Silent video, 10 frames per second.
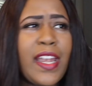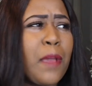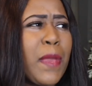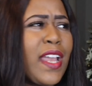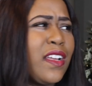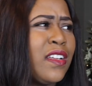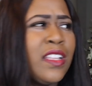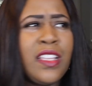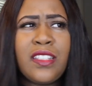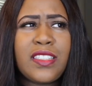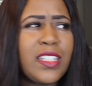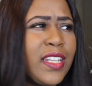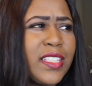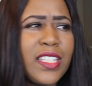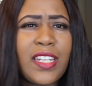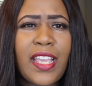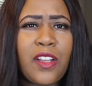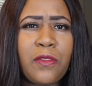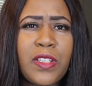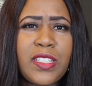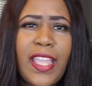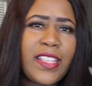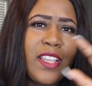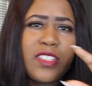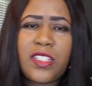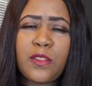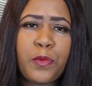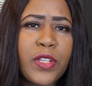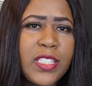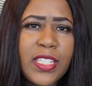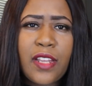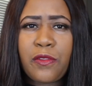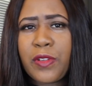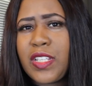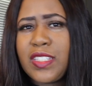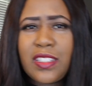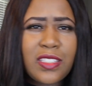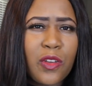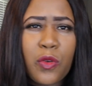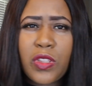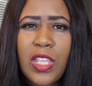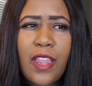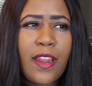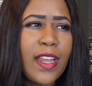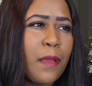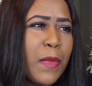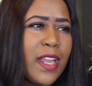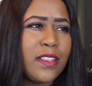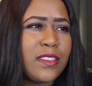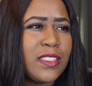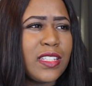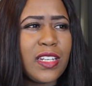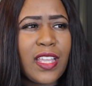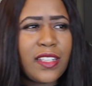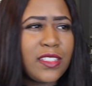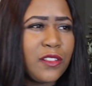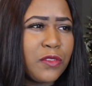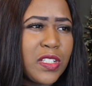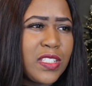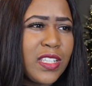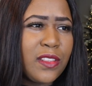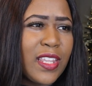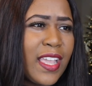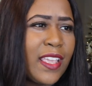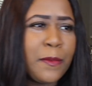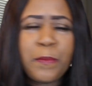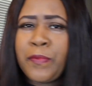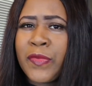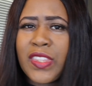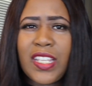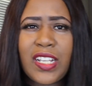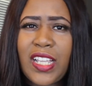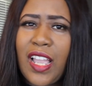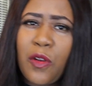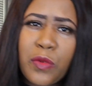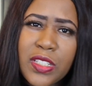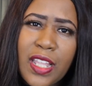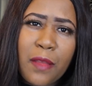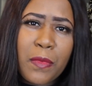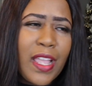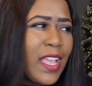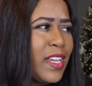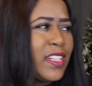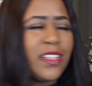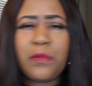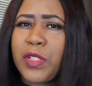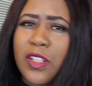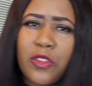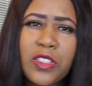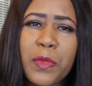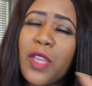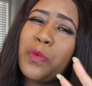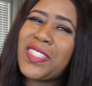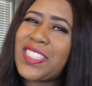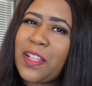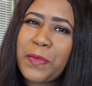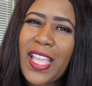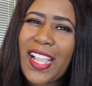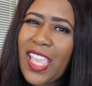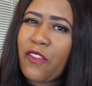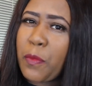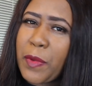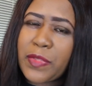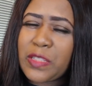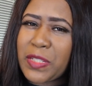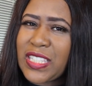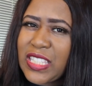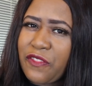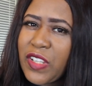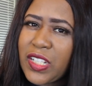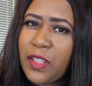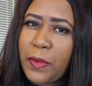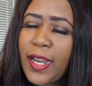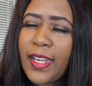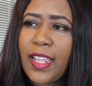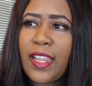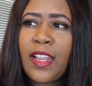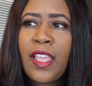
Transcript: And I might have selected like a reason, like there's these preset reasons on there, and I might have selected a reason like, the account was not mine, it didn't belong to me. It was something, I can't remember specifically what I did,